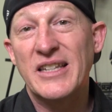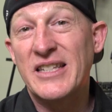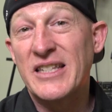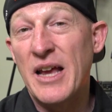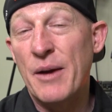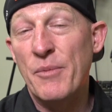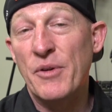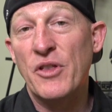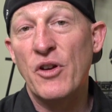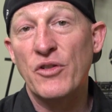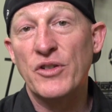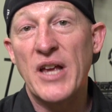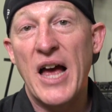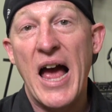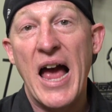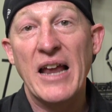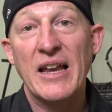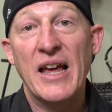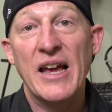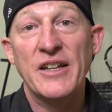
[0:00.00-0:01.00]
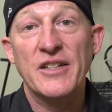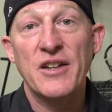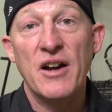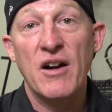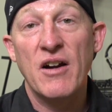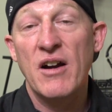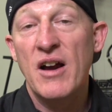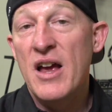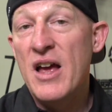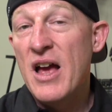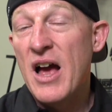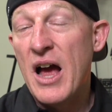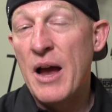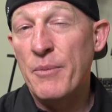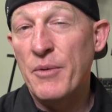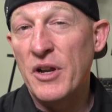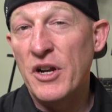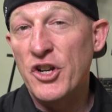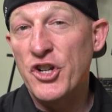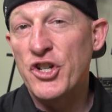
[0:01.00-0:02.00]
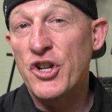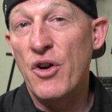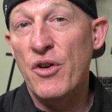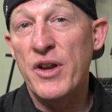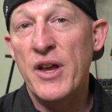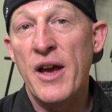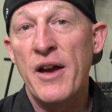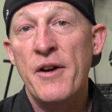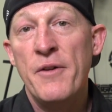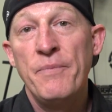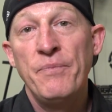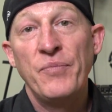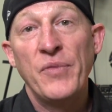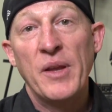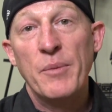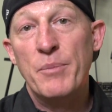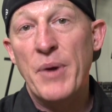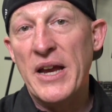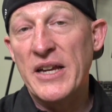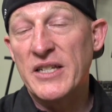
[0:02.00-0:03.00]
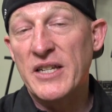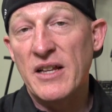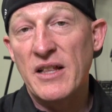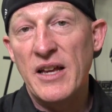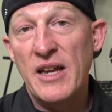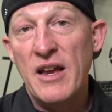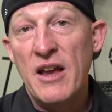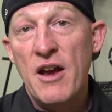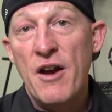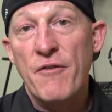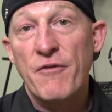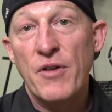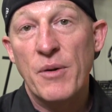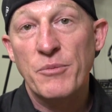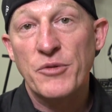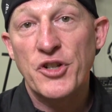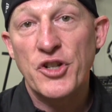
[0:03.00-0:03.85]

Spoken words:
Some of those highlights are, I'm gonna show you basically from